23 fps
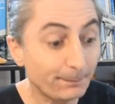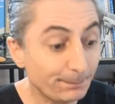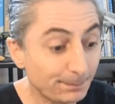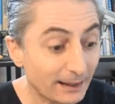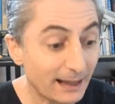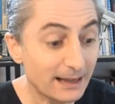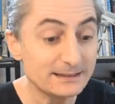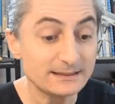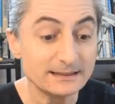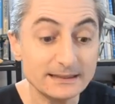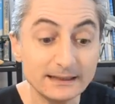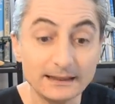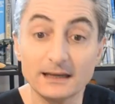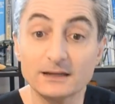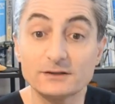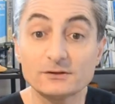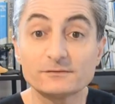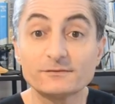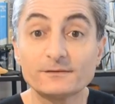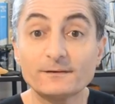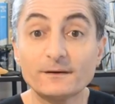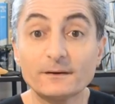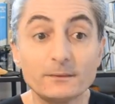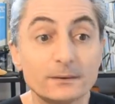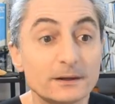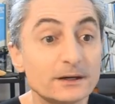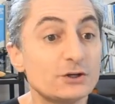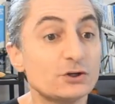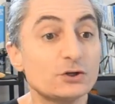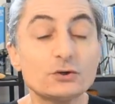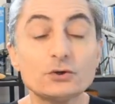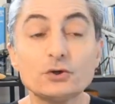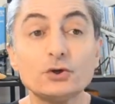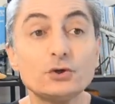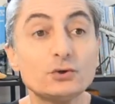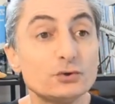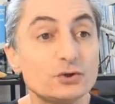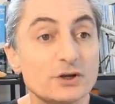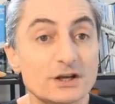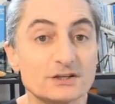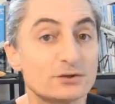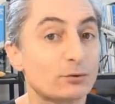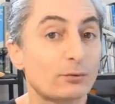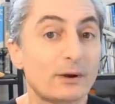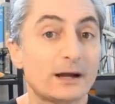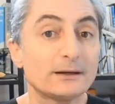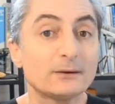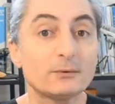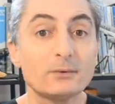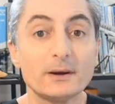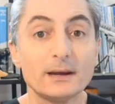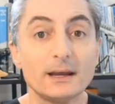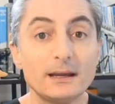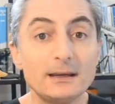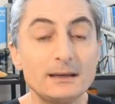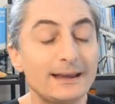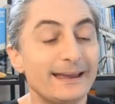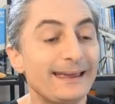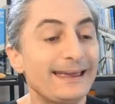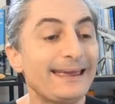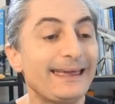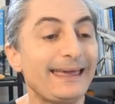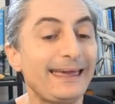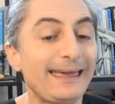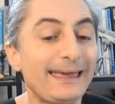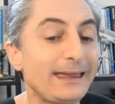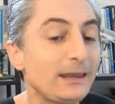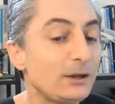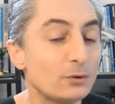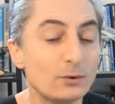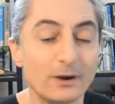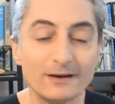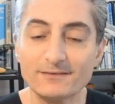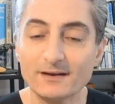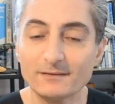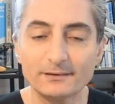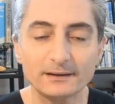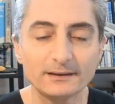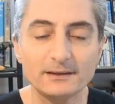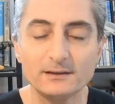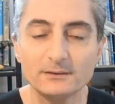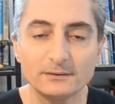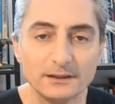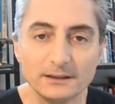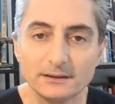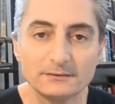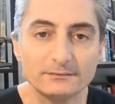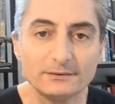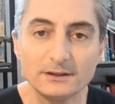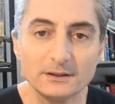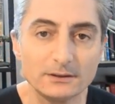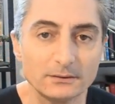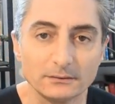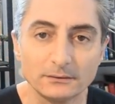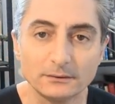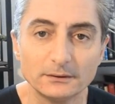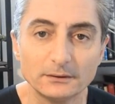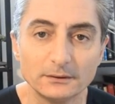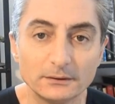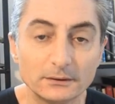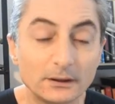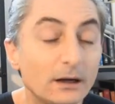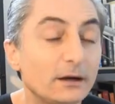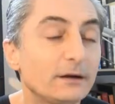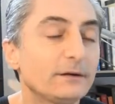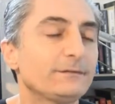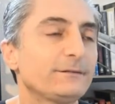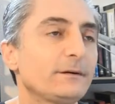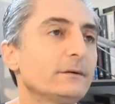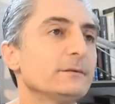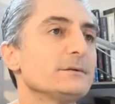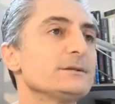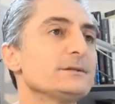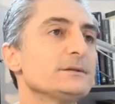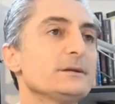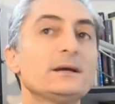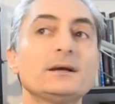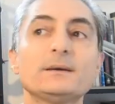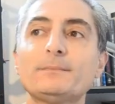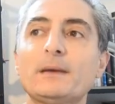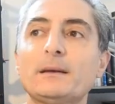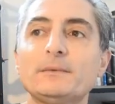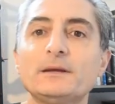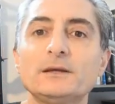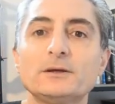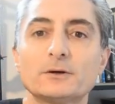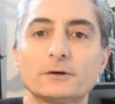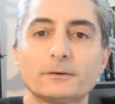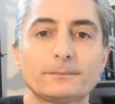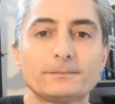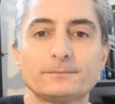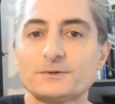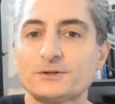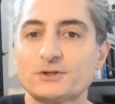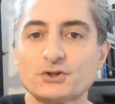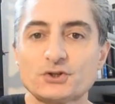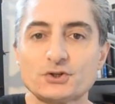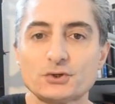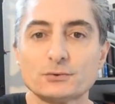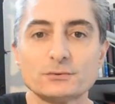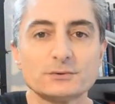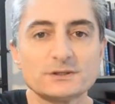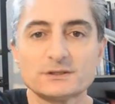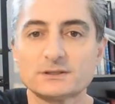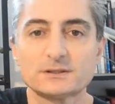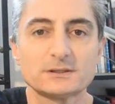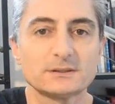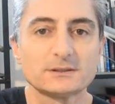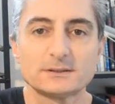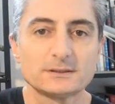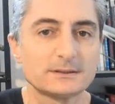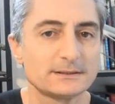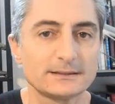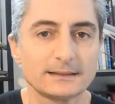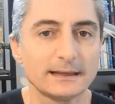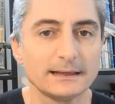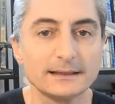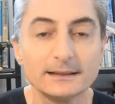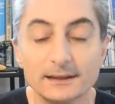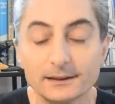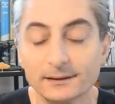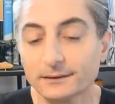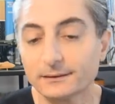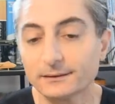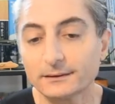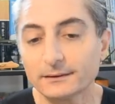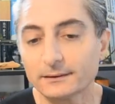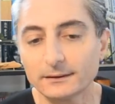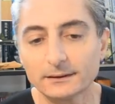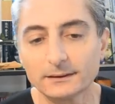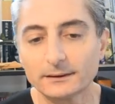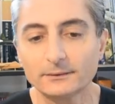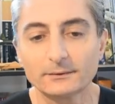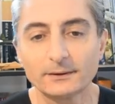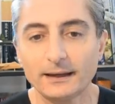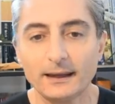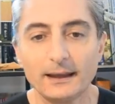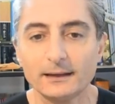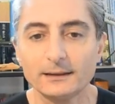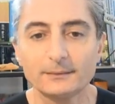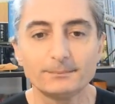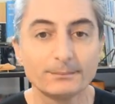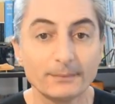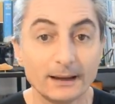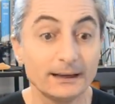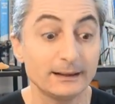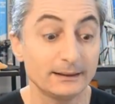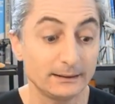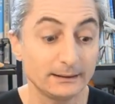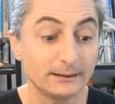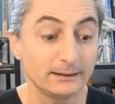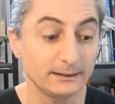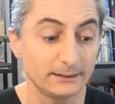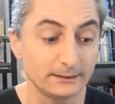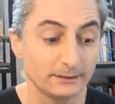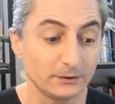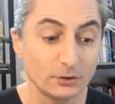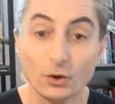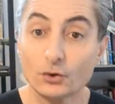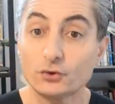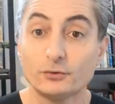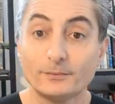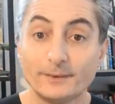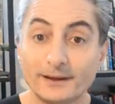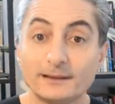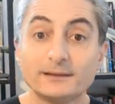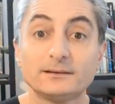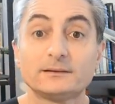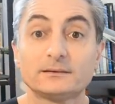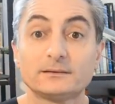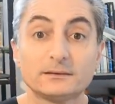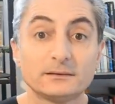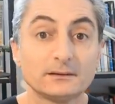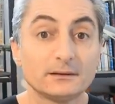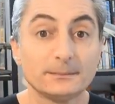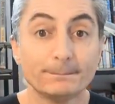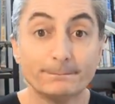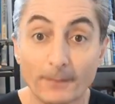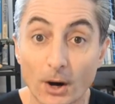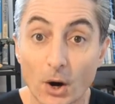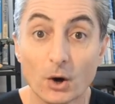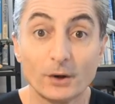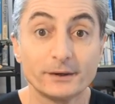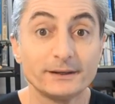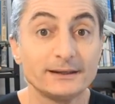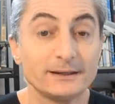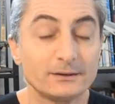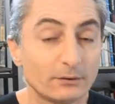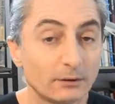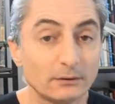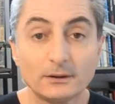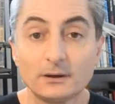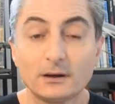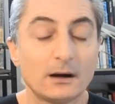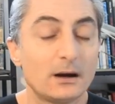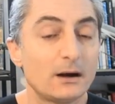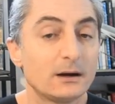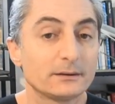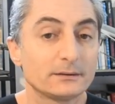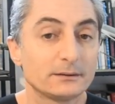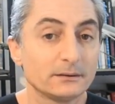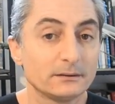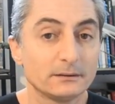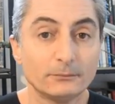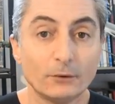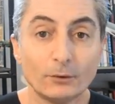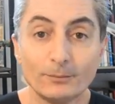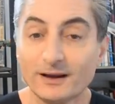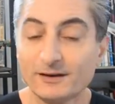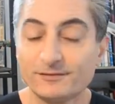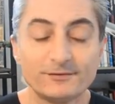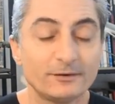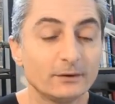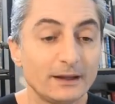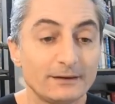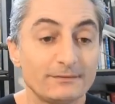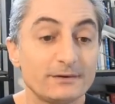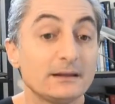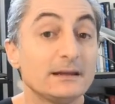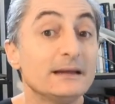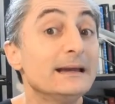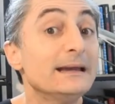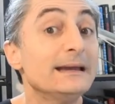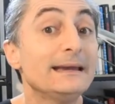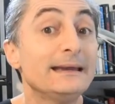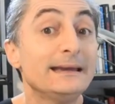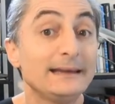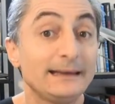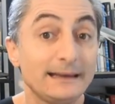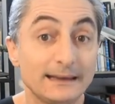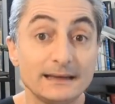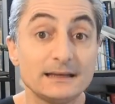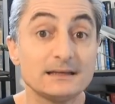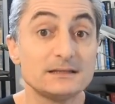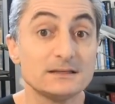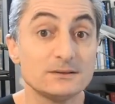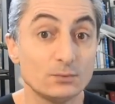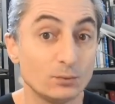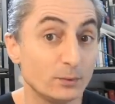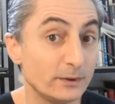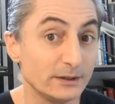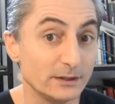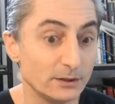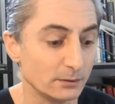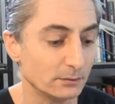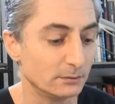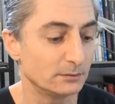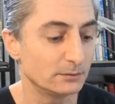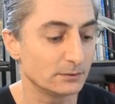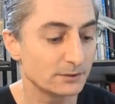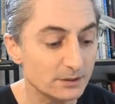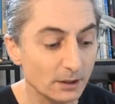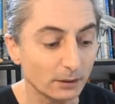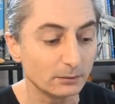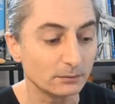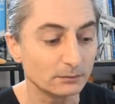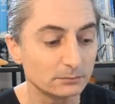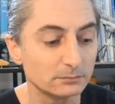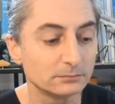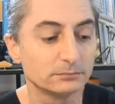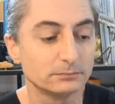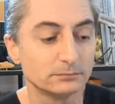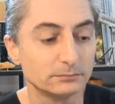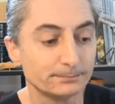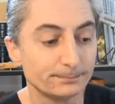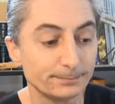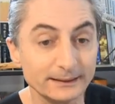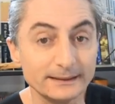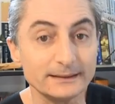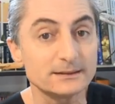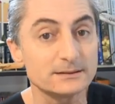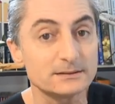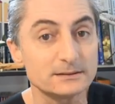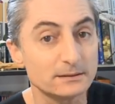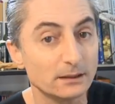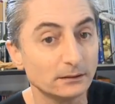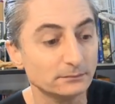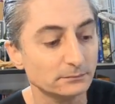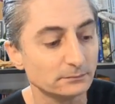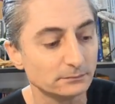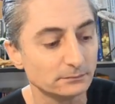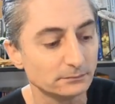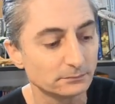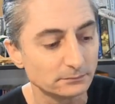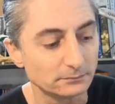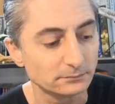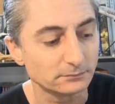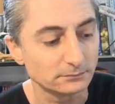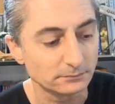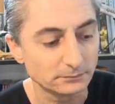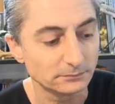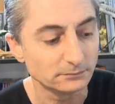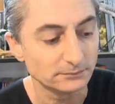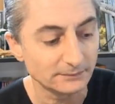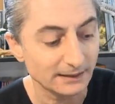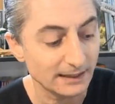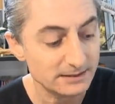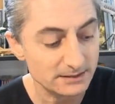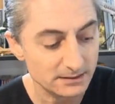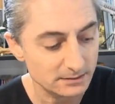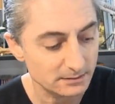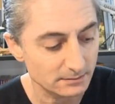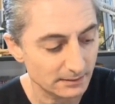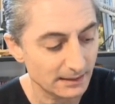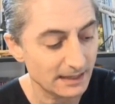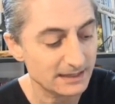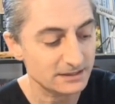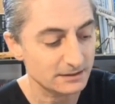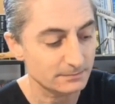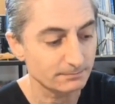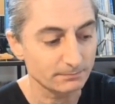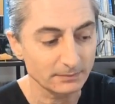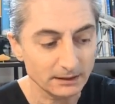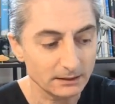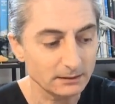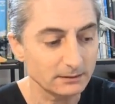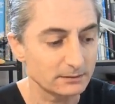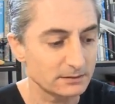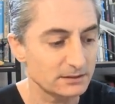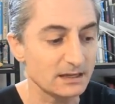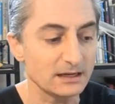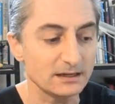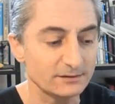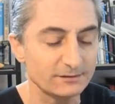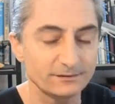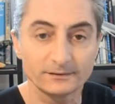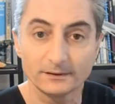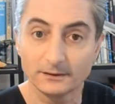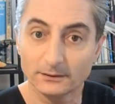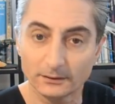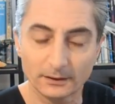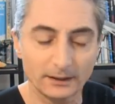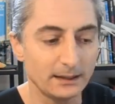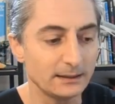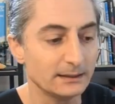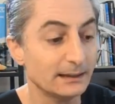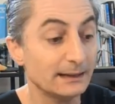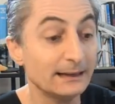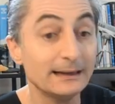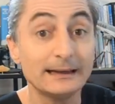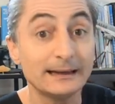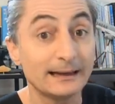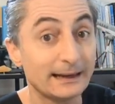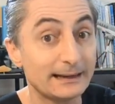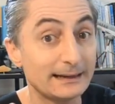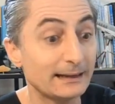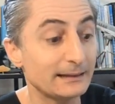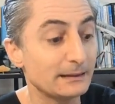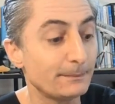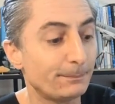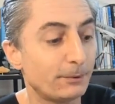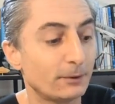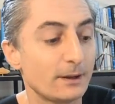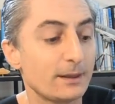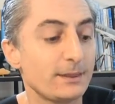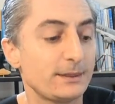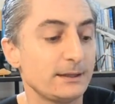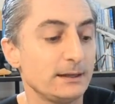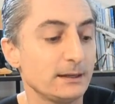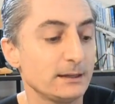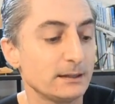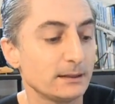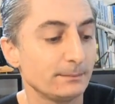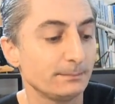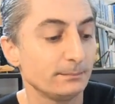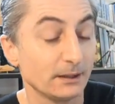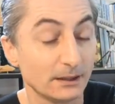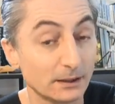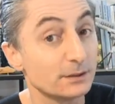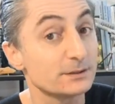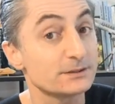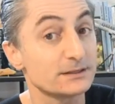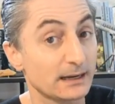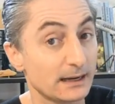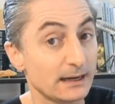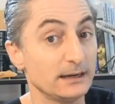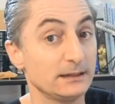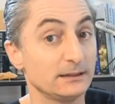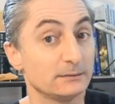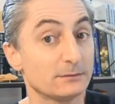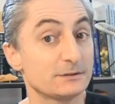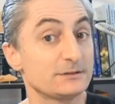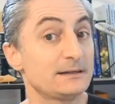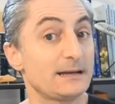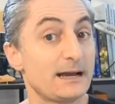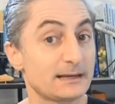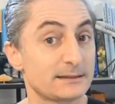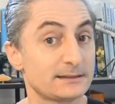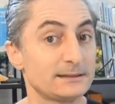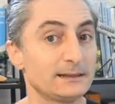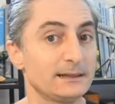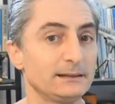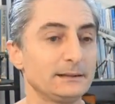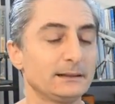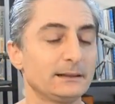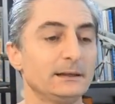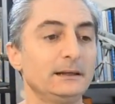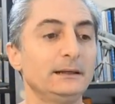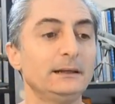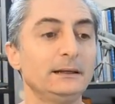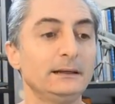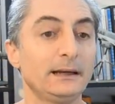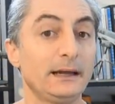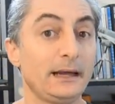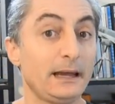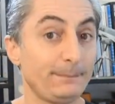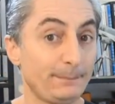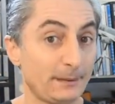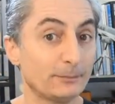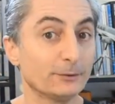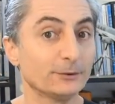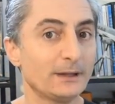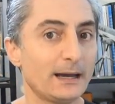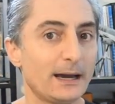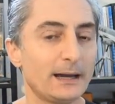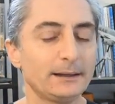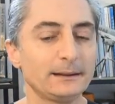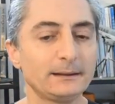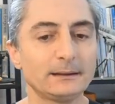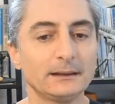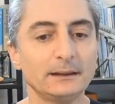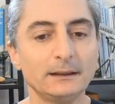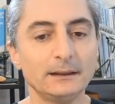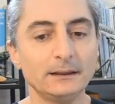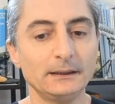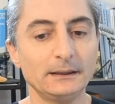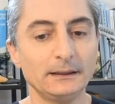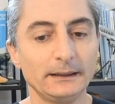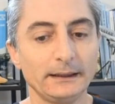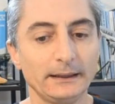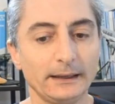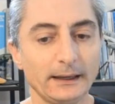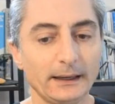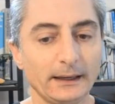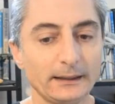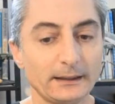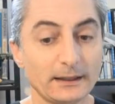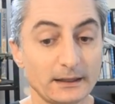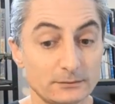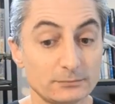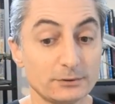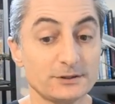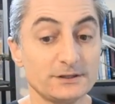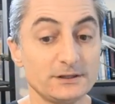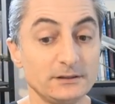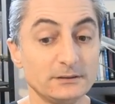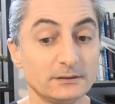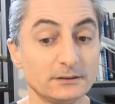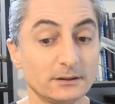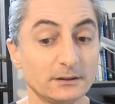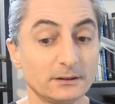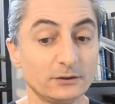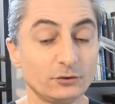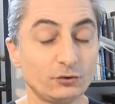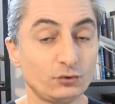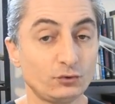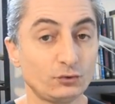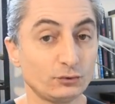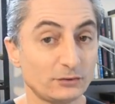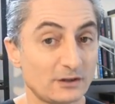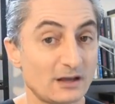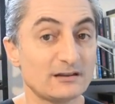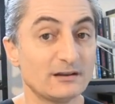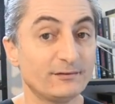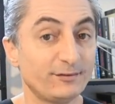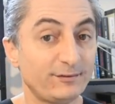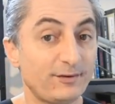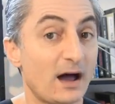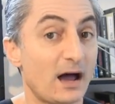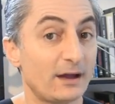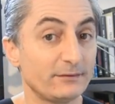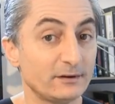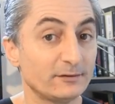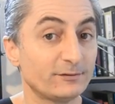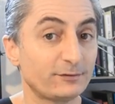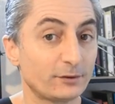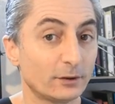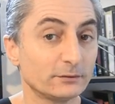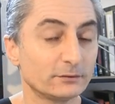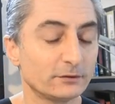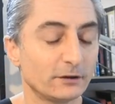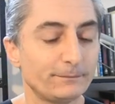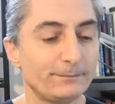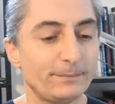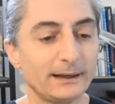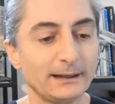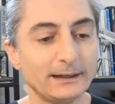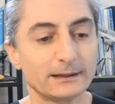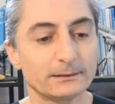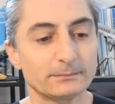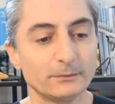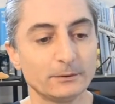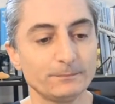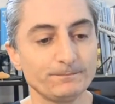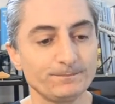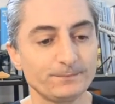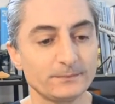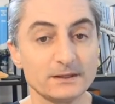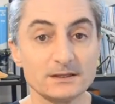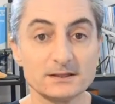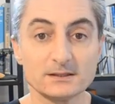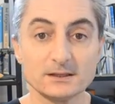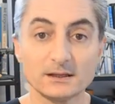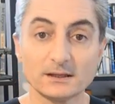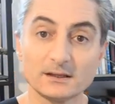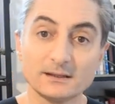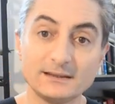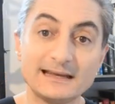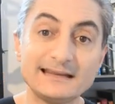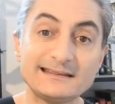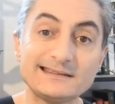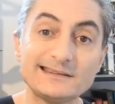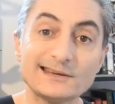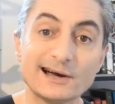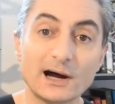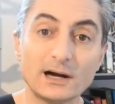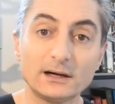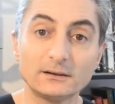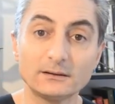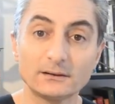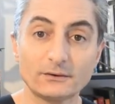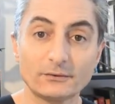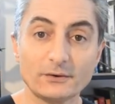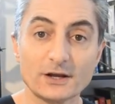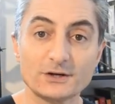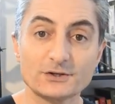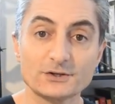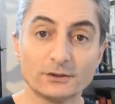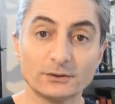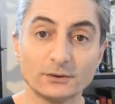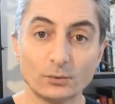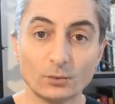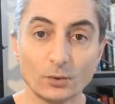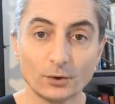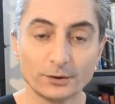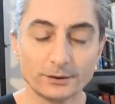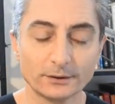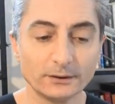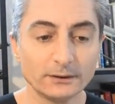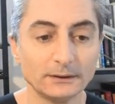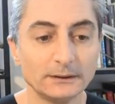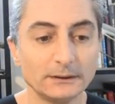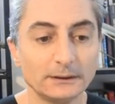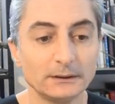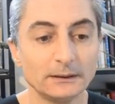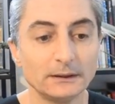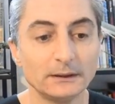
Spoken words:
Plus, in case of evacuation, you just run away and you have everything you need with you. Of course, maybe your shoes stay there, okay, but document, money, credit card, mobile phone, everything is with you. So please, let's be safe, okay? Another important thing, because again, there was an accident and people died, that was in 2005 in front of Palermo, this an ATR crashed on the water.